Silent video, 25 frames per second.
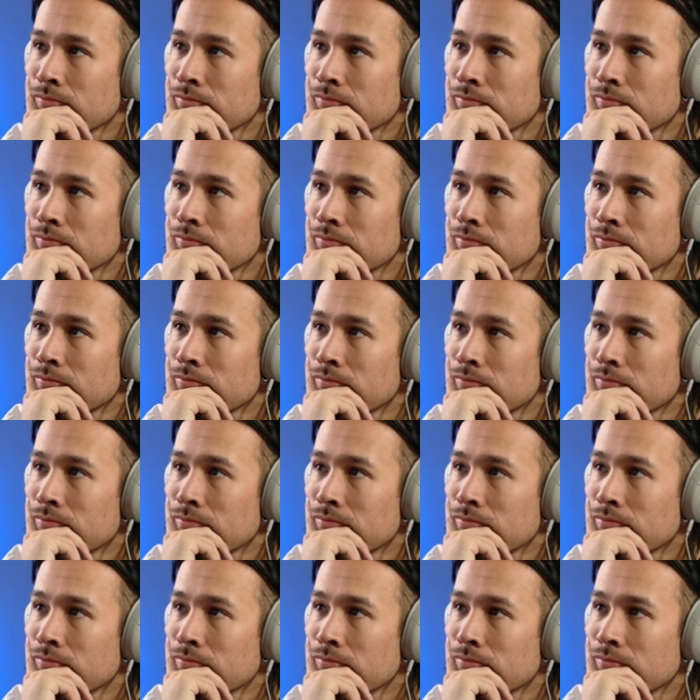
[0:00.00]

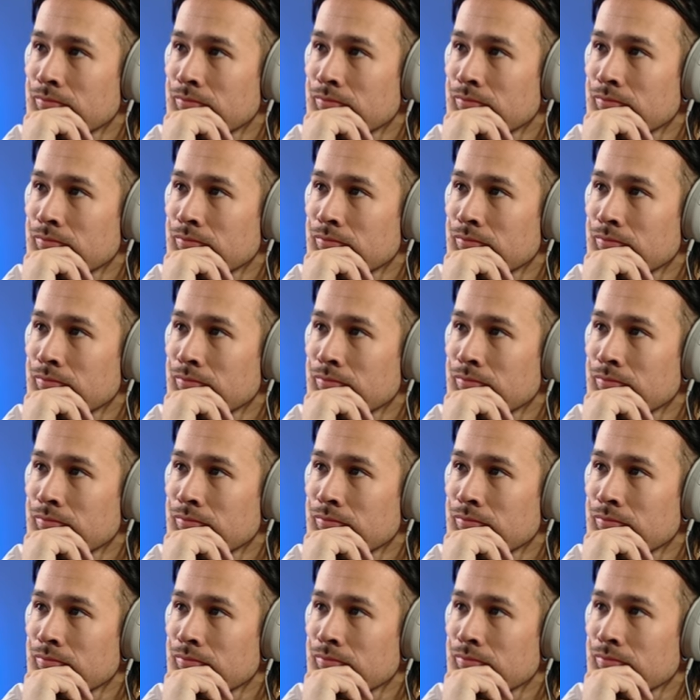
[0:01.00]

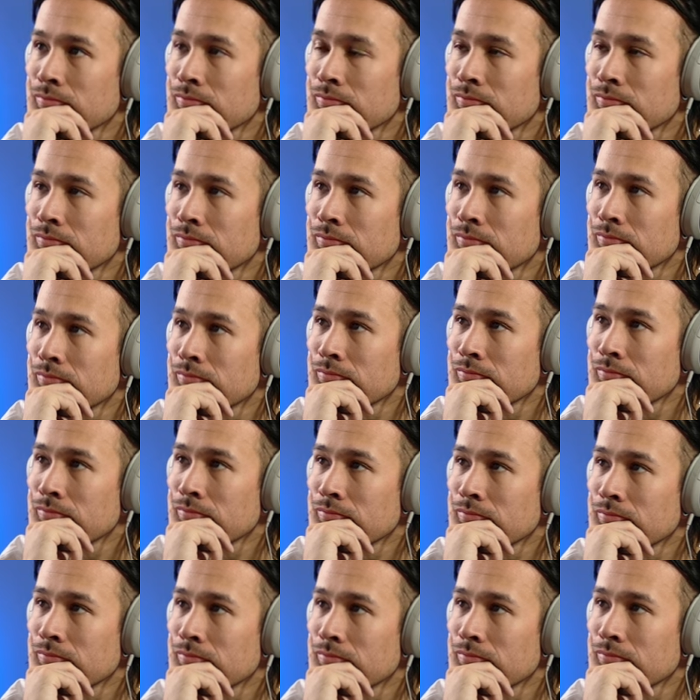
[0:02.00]

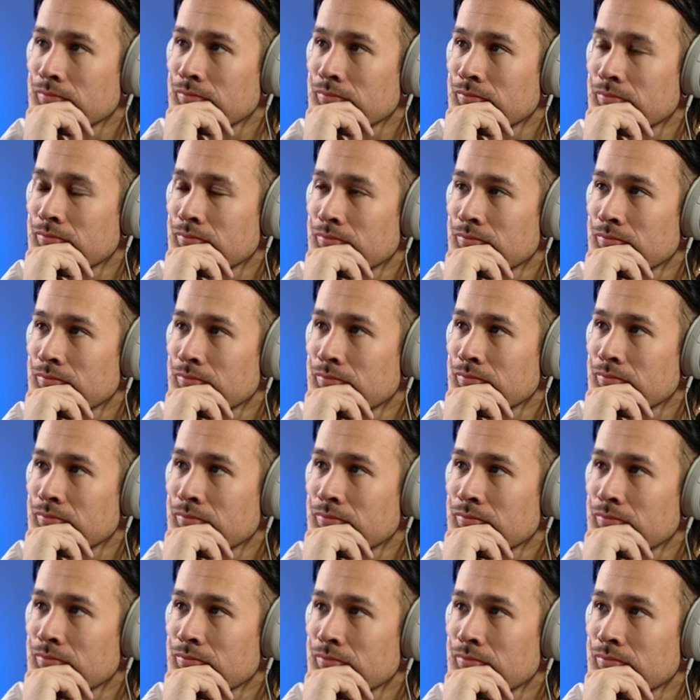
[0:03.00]

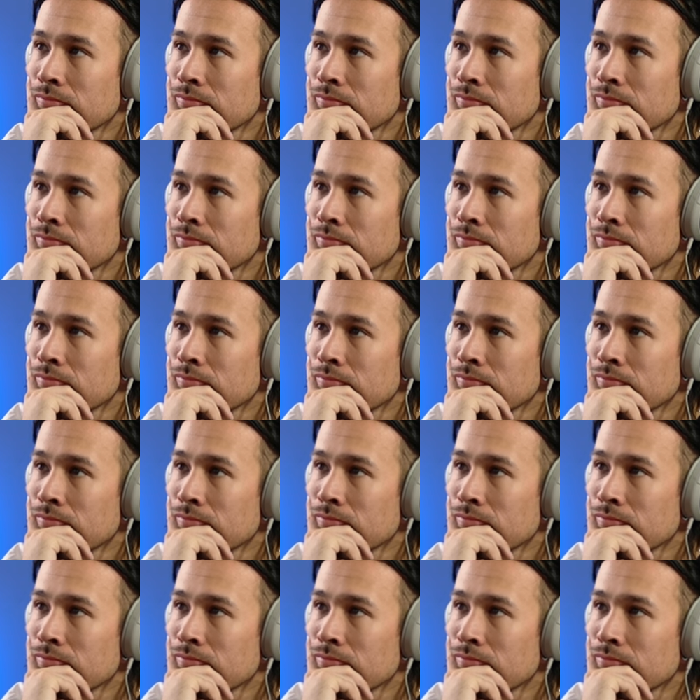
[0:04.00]

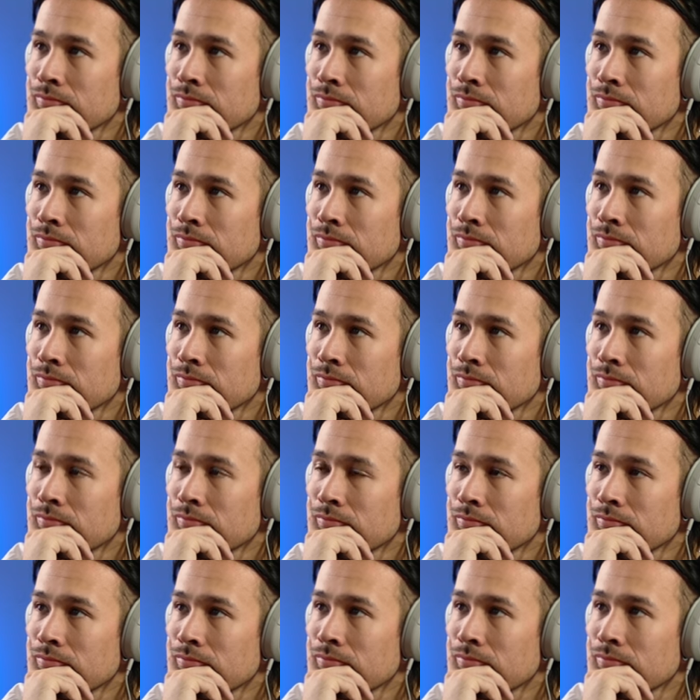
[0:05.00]

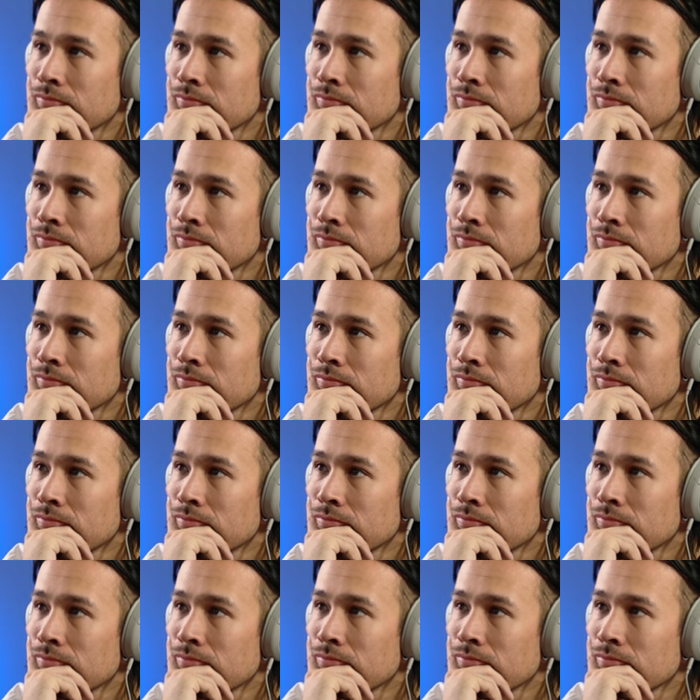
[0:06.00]

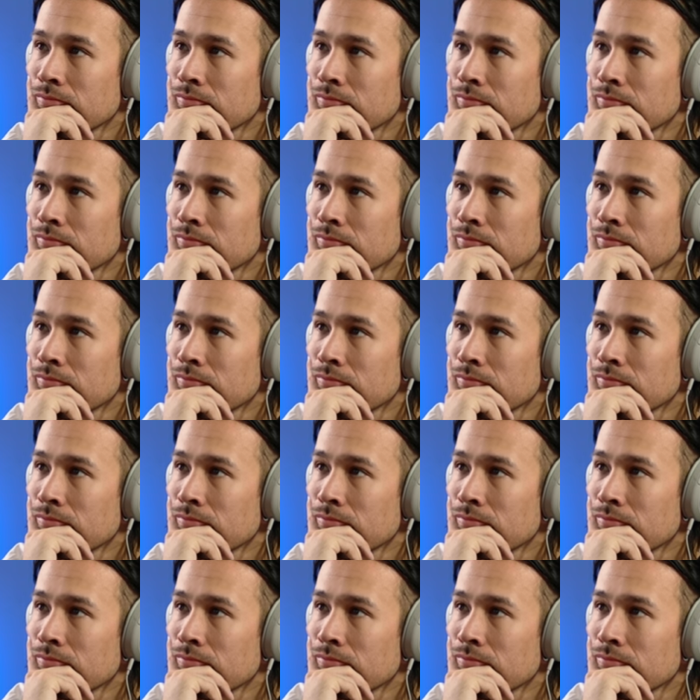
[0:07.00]
This person isn't speaking.